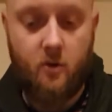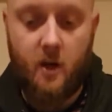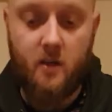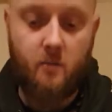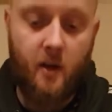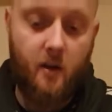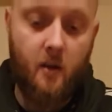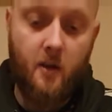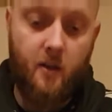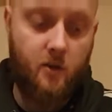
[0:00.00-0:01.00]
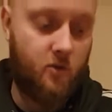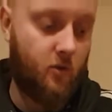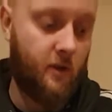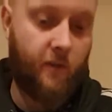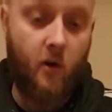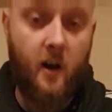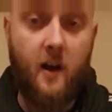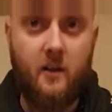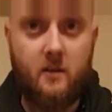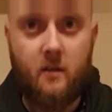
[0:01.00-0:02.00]
Dragons back. That destroys 4
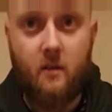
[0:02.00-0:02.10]
cards.